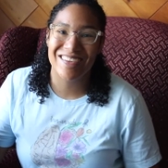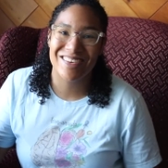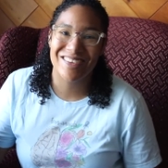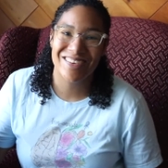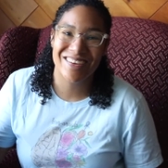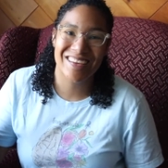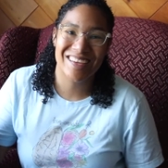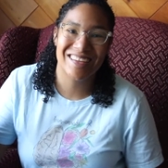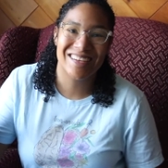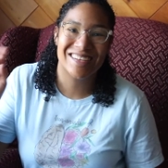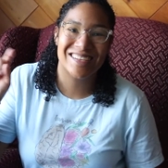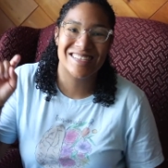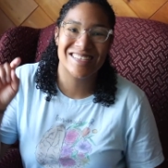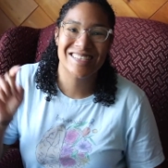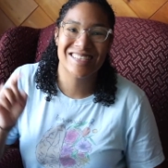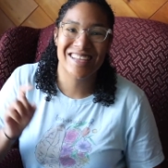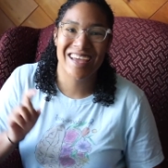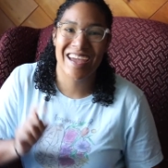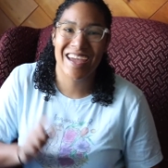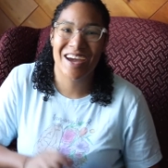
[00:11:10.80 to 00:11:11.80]
you can
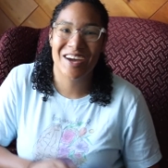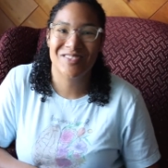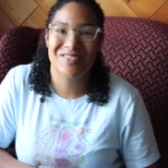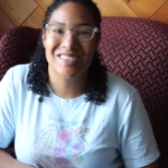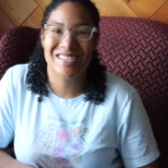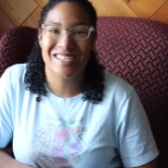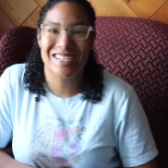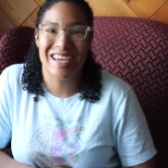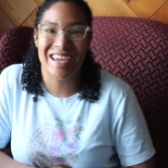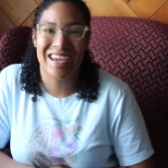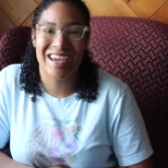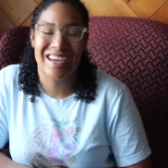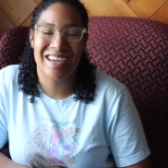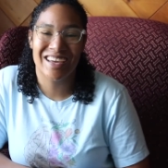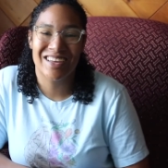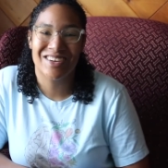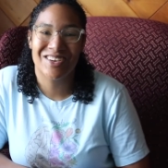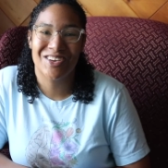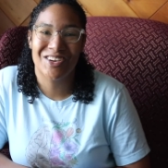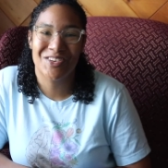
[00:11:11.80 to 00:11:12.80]
stay up to date and
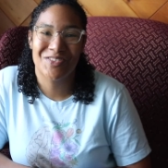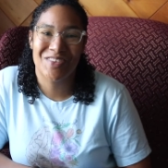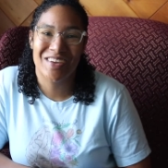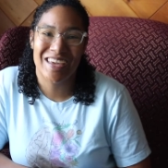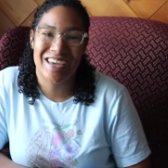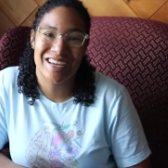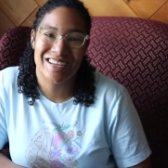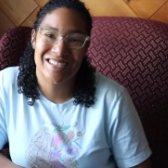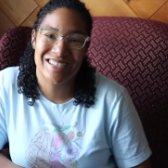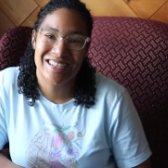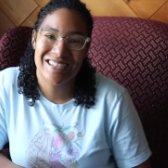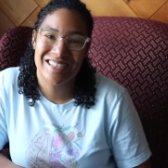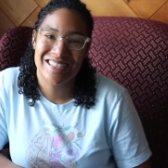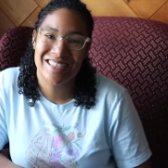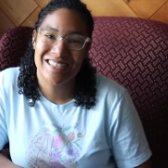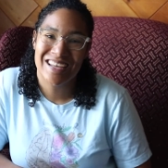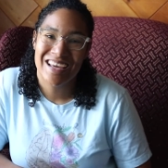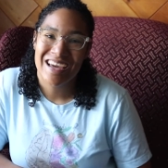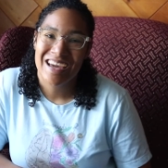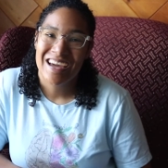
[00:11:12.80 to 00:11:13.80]
get
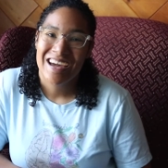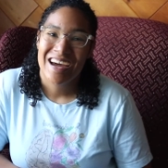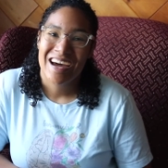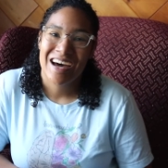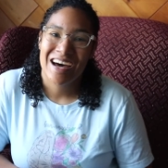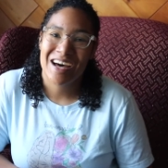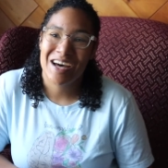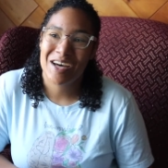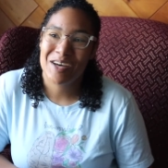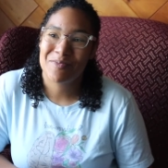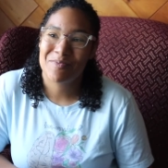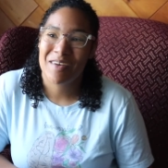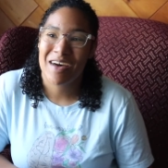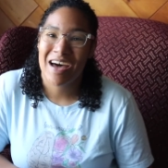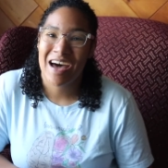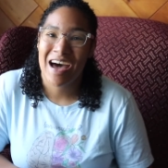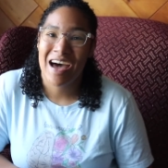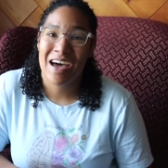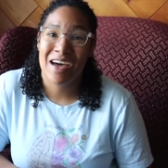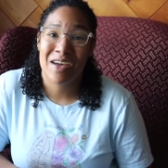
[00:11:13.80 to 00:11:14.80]
notifications. Um,
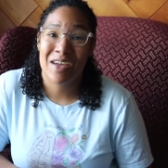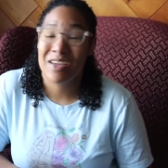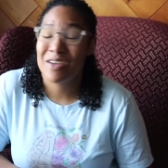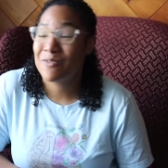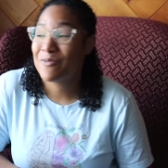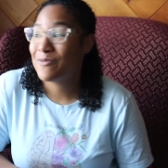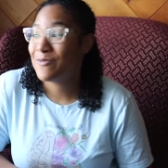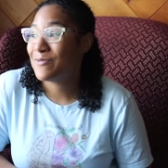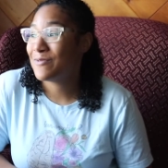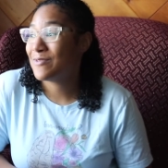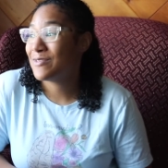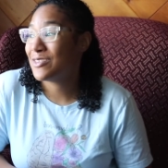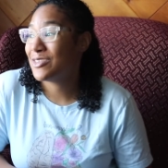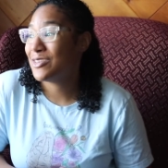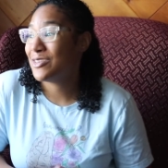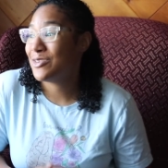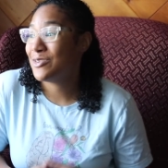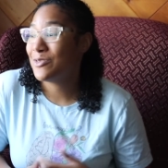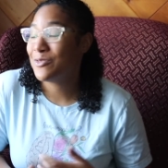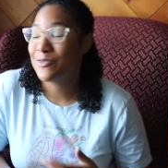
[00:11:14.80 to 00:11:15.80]
I, if
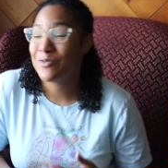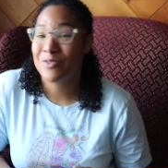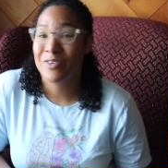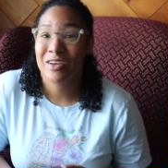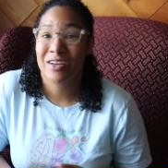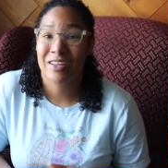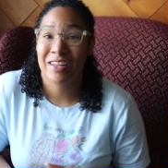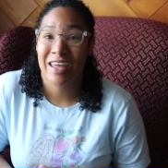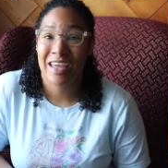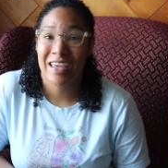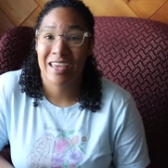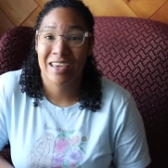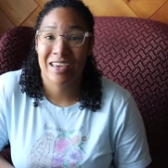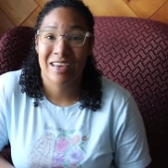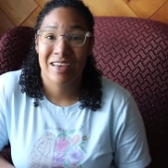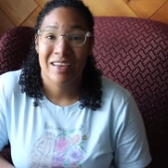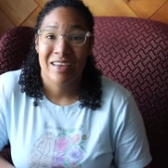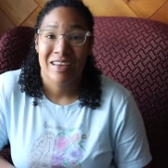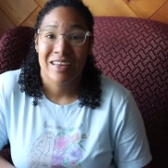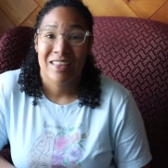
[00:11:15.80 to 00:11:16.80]
you feel like
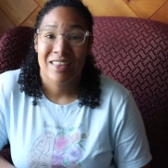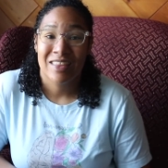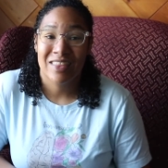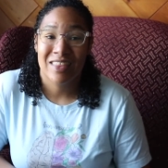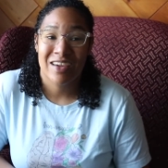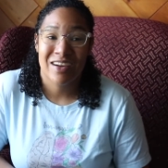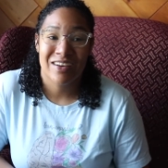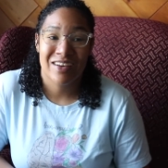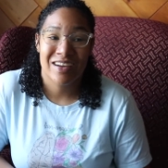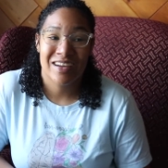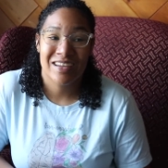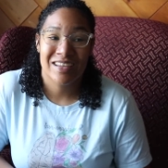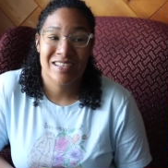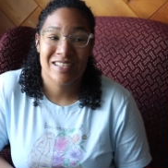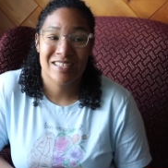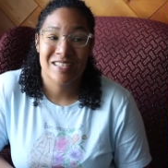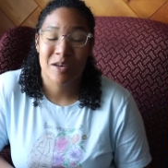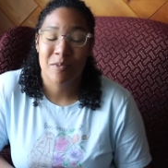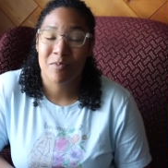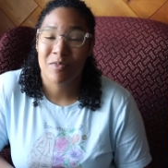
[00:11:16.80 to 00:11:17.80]
there is
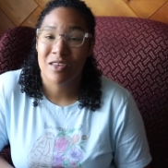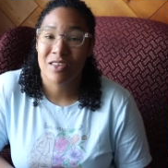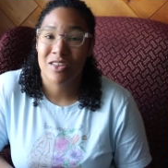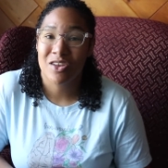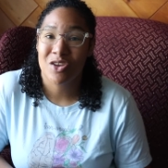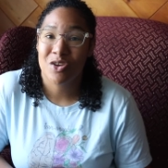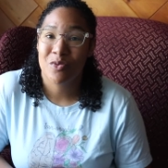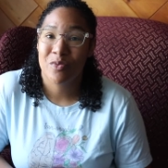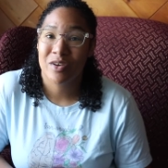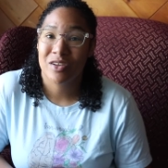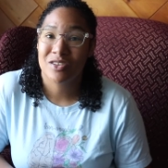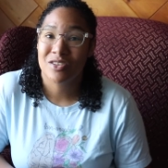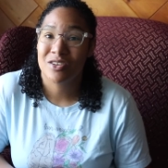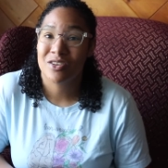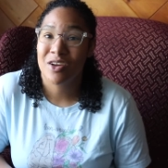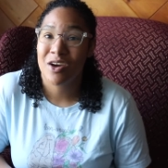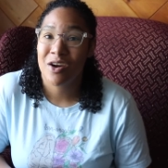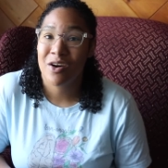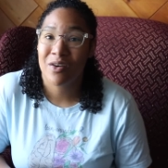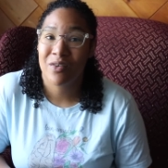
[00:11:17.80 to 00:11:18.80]
something that you want to
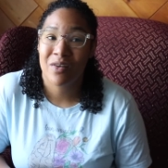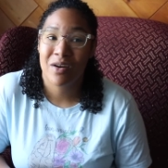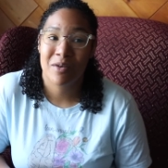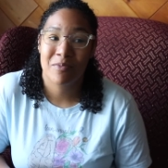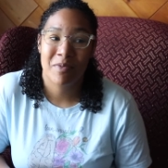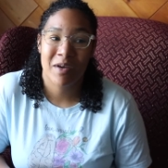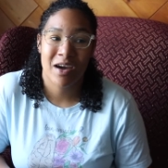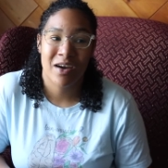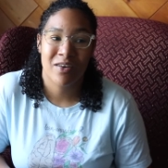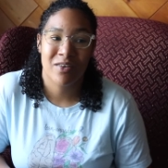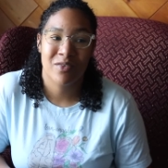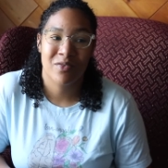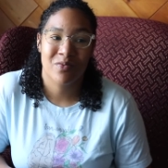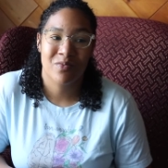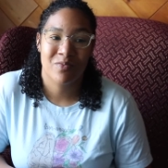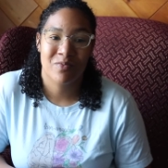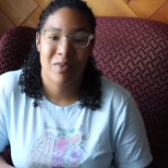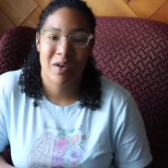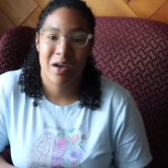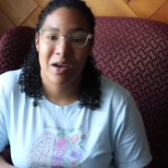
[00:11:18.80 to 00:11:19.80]
know about
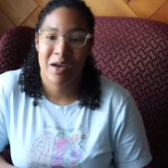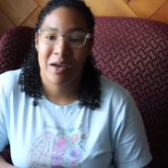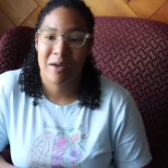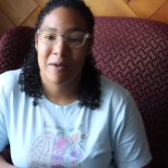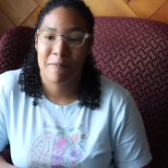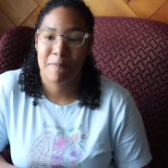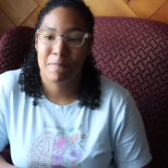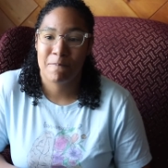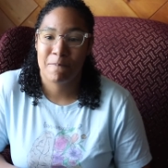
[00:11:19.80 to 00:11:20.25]
um,